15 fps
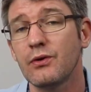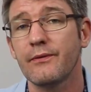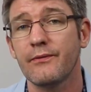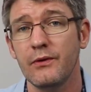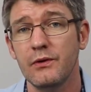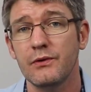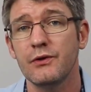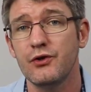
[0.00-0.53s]
order
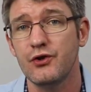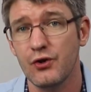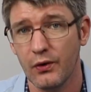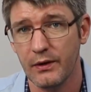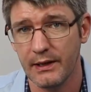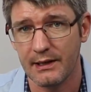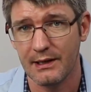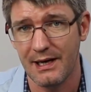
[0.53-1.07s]
for you to
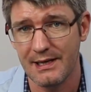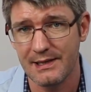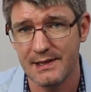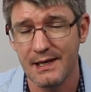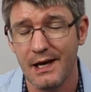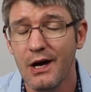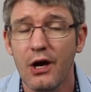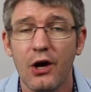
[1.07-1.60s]
join a
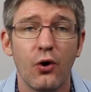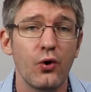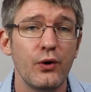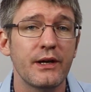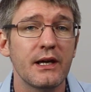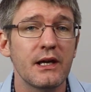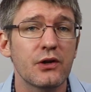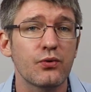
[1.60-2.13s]
class, or
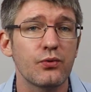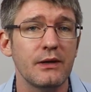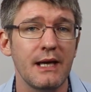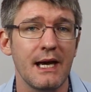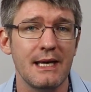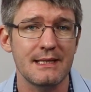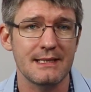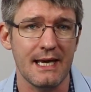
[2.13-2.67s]
you can
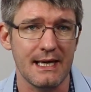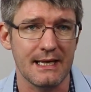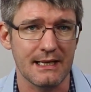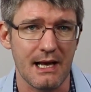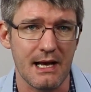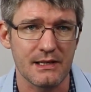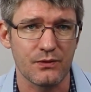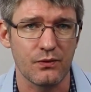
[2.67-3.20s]
create a
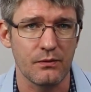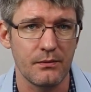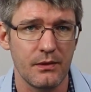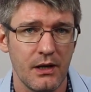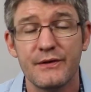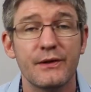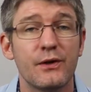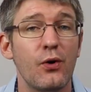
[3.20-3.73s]
classroom.
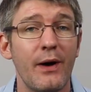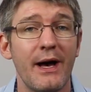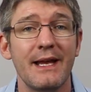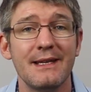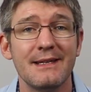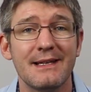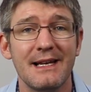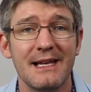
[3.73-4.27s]
So go
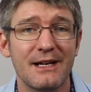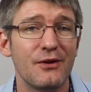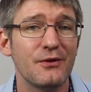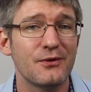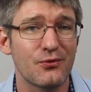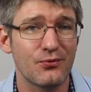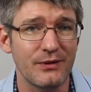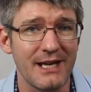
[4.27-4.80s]
ahead and click
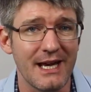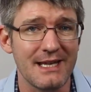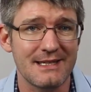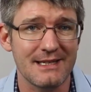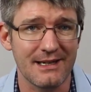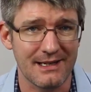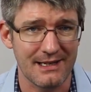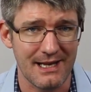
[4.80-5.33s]
on
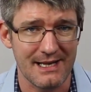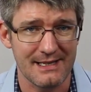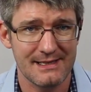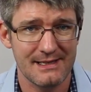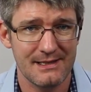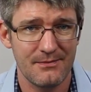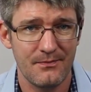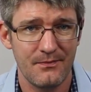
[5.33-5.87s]
create a
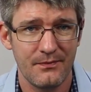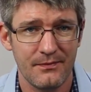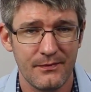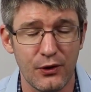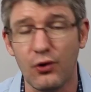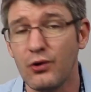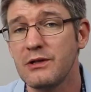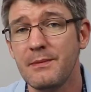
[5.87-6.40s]
class.
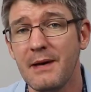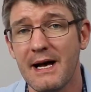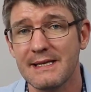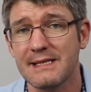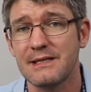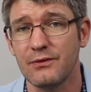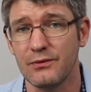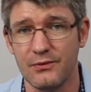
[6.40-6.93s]
You're going to be
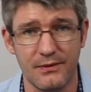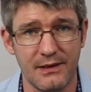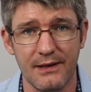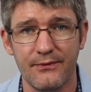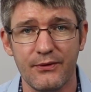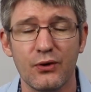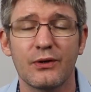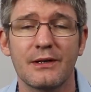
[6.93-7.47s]
asked to
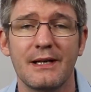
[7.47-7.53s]
give your